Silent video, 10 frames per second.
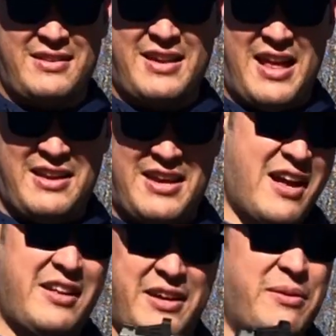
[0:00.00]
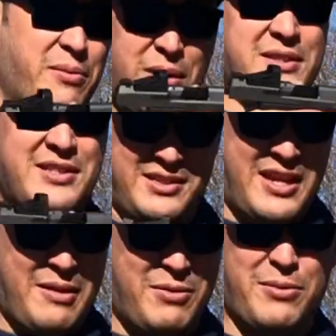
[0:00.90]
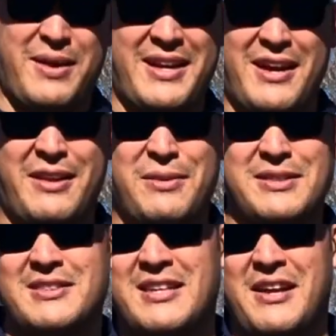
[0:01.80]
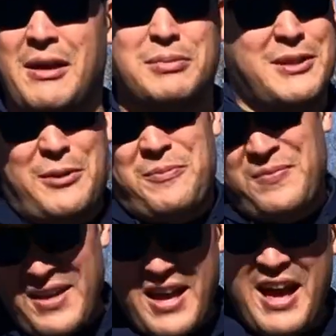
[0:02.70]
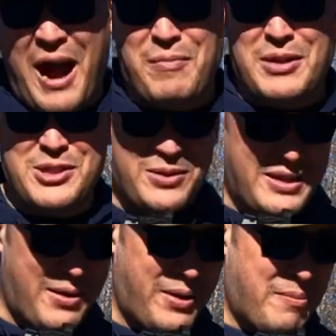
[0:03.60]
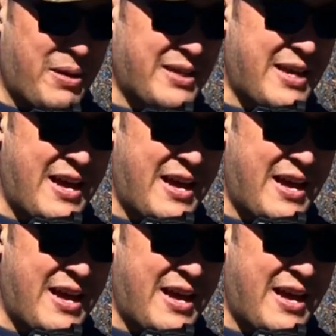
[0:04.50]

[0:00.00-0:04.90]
and Kelly wants it set up the way Kelly wants it set up, so I'm going to shoot it that way. But